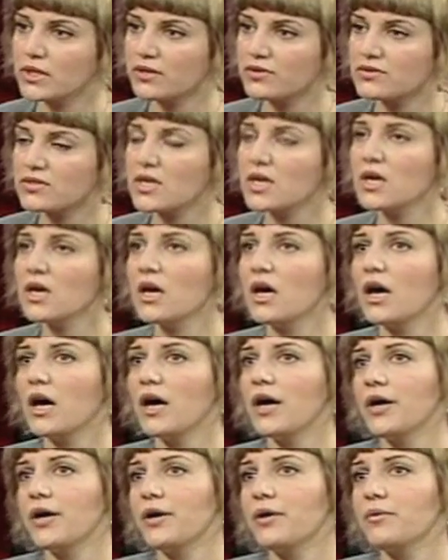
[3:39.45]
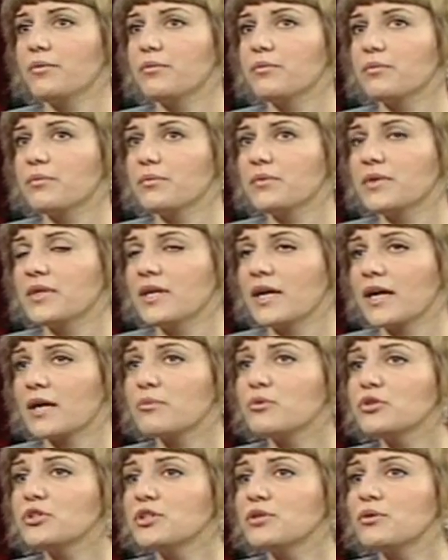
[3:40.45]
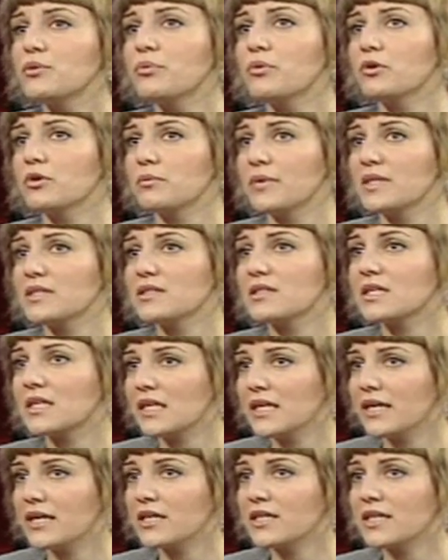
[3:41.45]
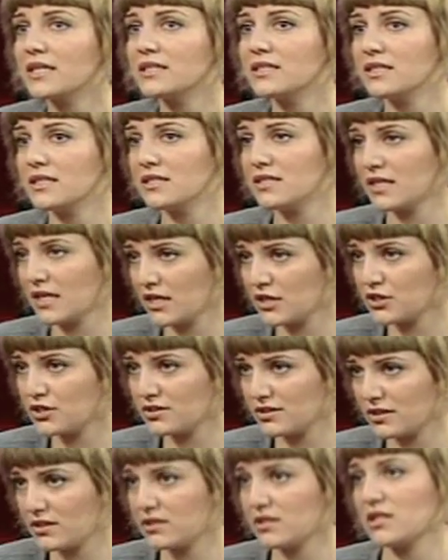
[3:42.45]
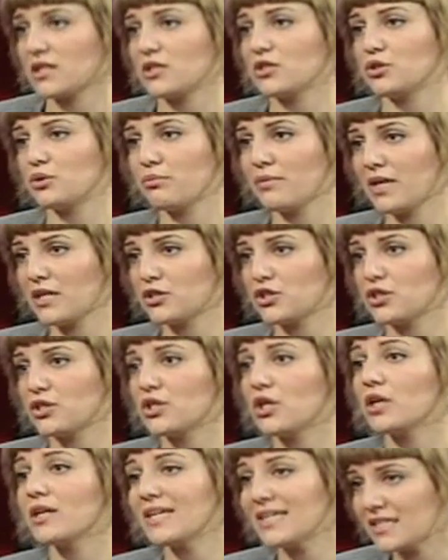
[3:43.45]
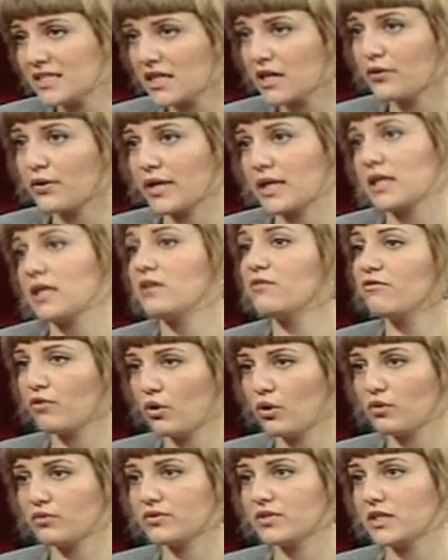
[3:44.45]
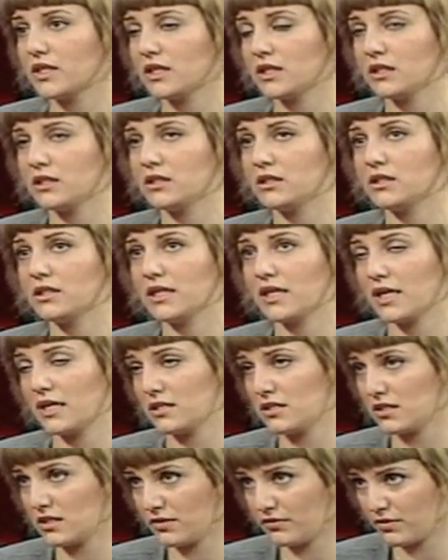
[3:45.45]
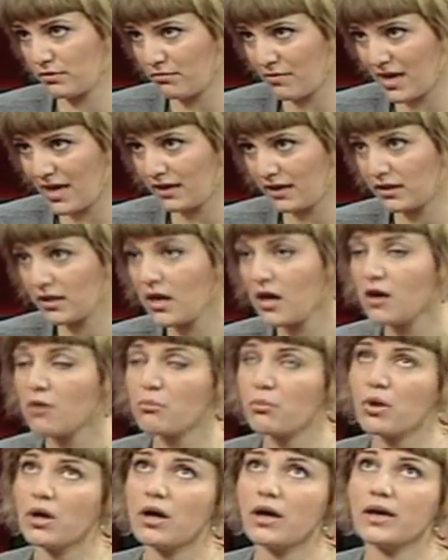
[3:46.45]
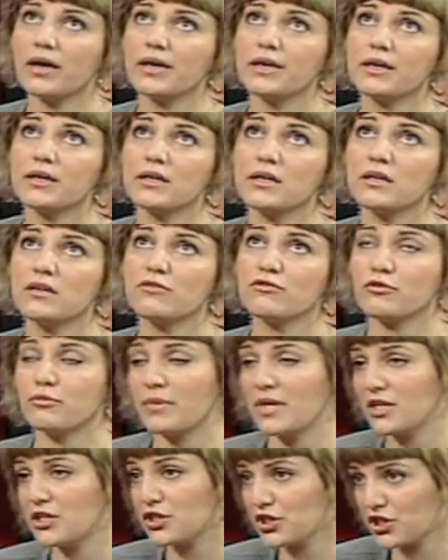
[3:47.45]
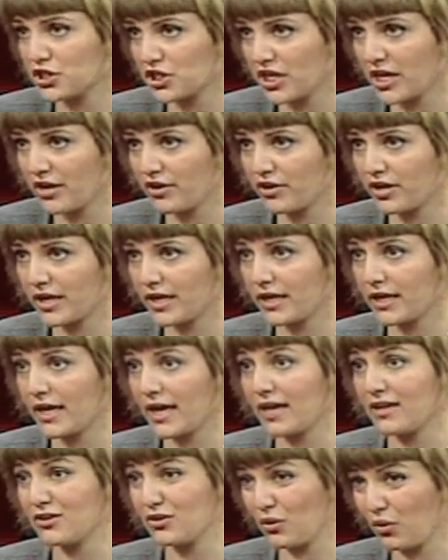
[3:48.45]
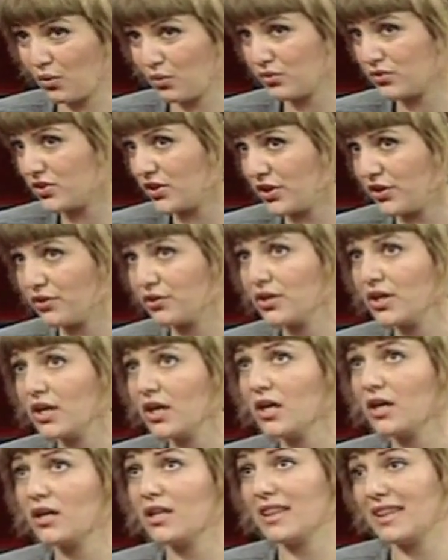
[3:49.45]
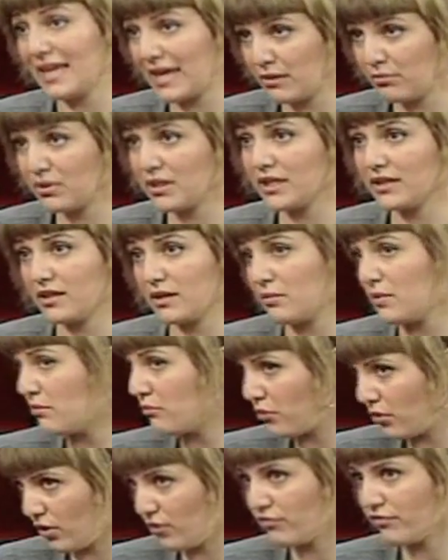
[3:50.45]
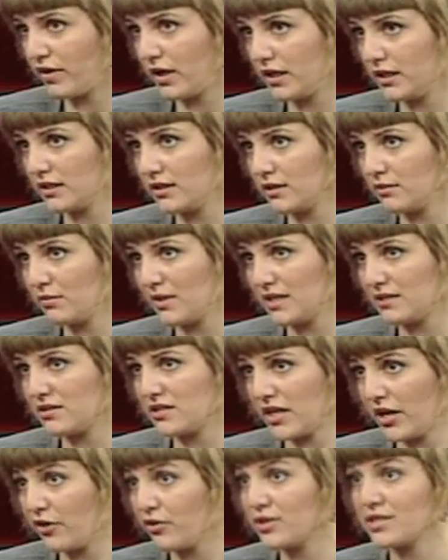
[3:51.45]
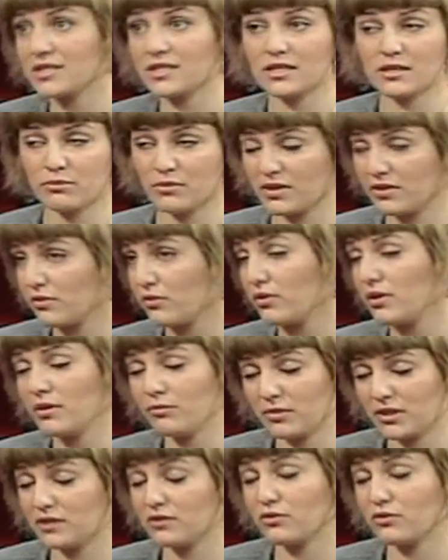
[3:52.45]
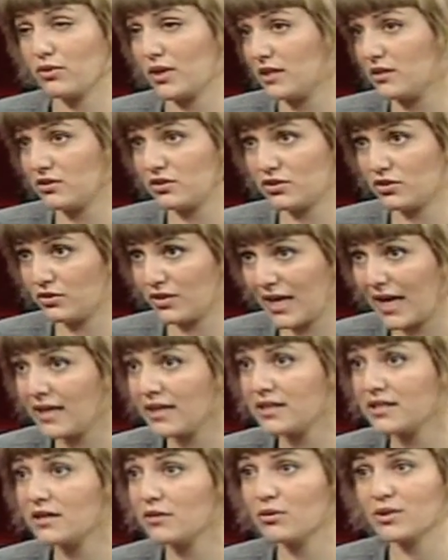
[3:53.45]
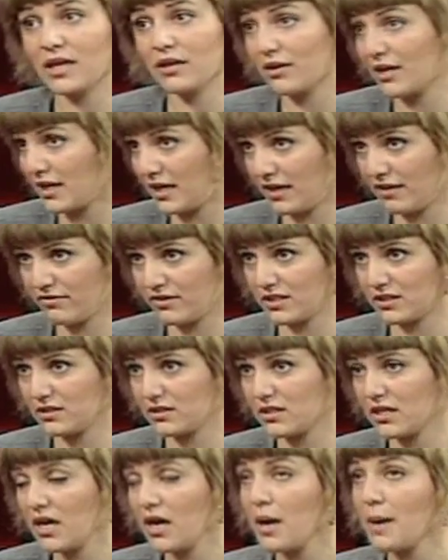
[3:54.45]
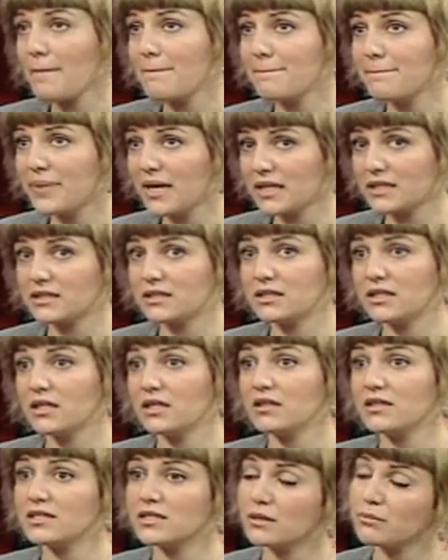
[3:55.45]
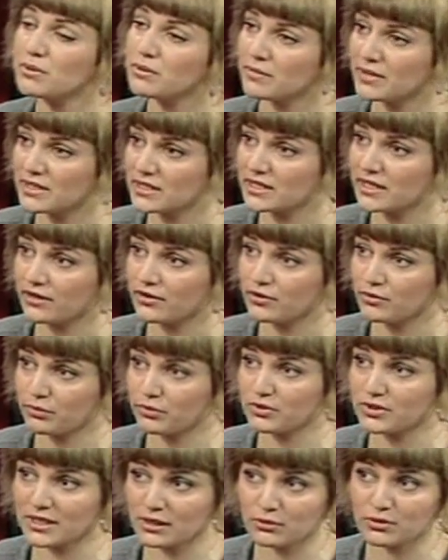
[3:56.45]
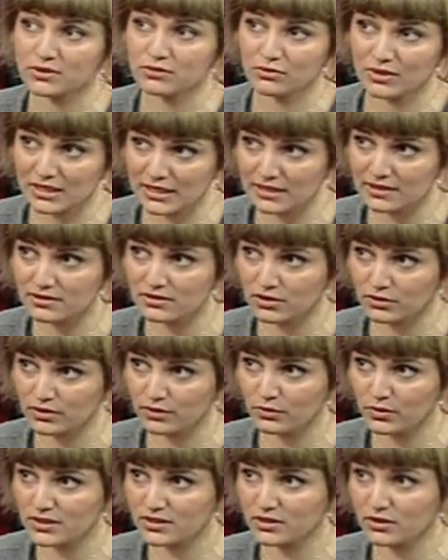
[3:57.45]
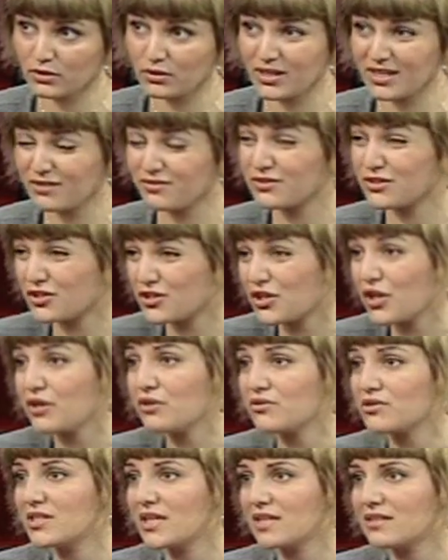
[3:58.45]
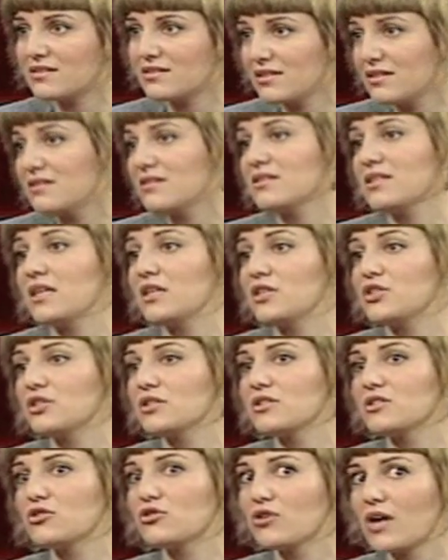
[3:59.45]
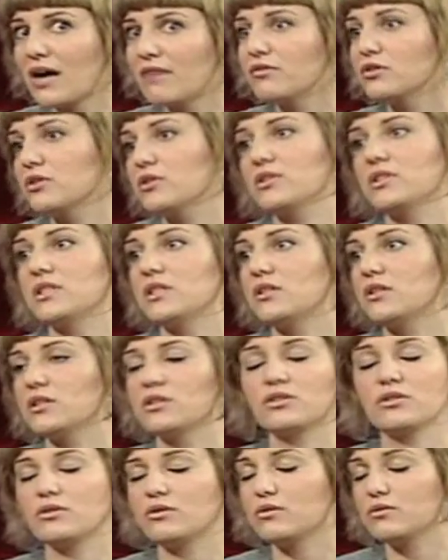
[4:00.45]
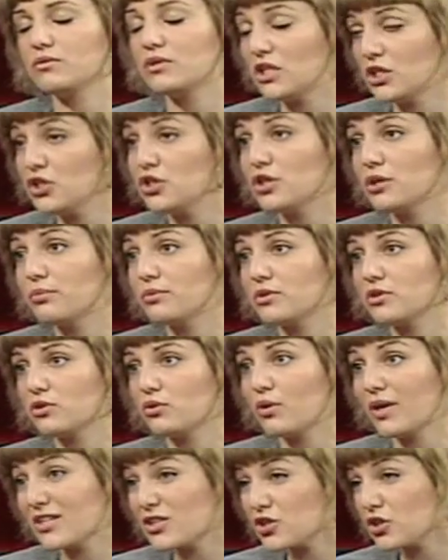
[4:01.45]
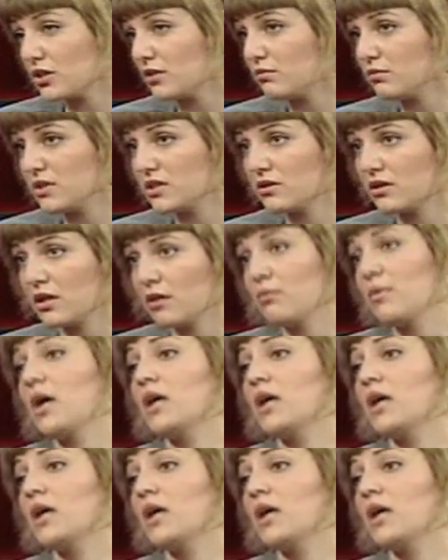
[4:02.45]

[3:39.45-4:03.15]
Yes. The Yagabuchi report makes it clear that these agencies that you mentioned are indirectly involved in the cases of the men by information sharing and also labeling them and profiling them as terrorists and imminent threats to Canada without any evidence. But the supplementary report that was released only weeks ago even shows that CSIS agents traveled to Syria, to Egypt, to question Mr.